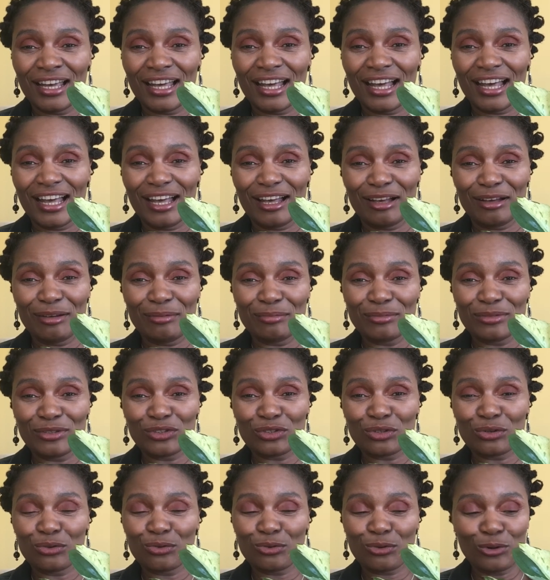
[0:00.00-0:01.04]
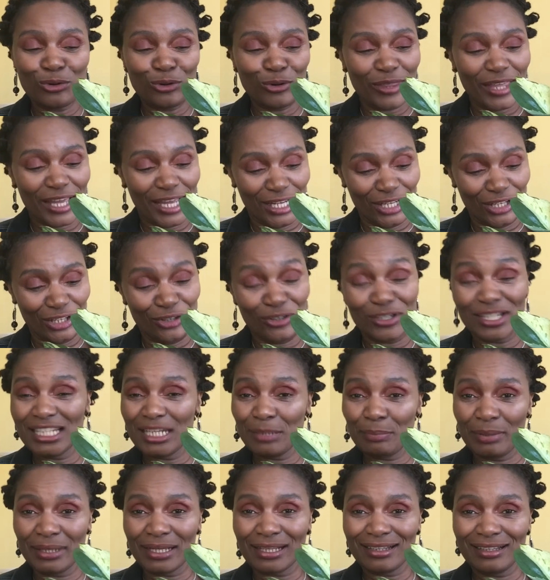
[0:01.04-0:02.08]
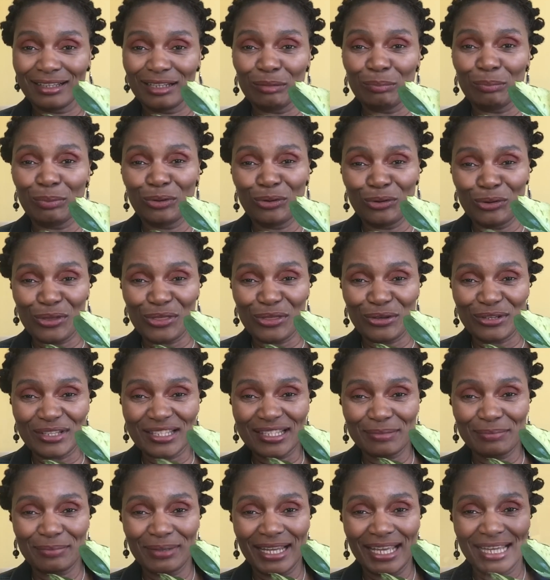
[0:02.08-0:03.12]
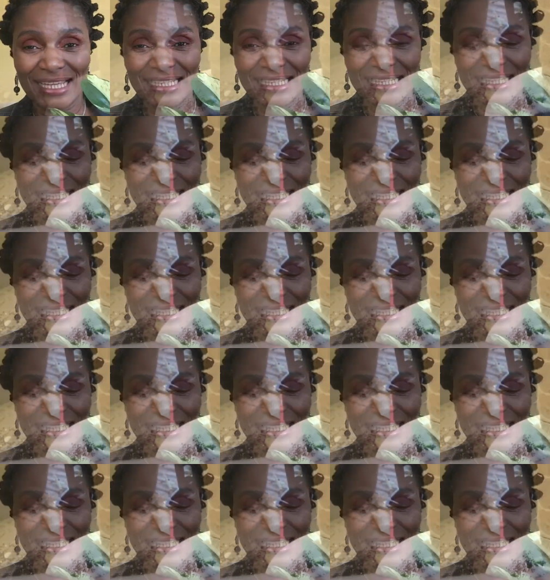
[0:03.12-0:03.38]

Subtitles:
to grow than your typical pothos plant.